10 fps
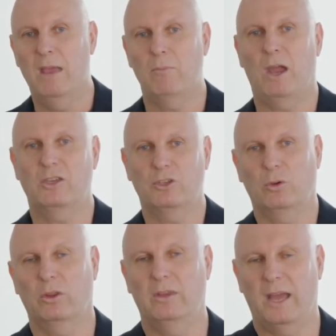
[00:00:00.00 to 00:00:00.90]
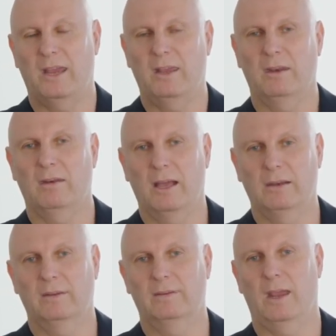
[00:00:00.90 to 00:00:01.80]
Make sure that they can
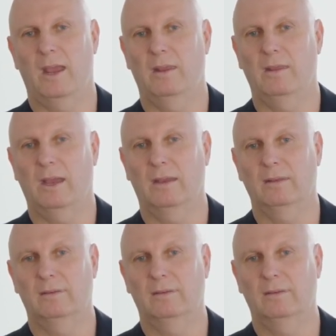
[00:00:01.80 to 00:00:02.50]
understand and they can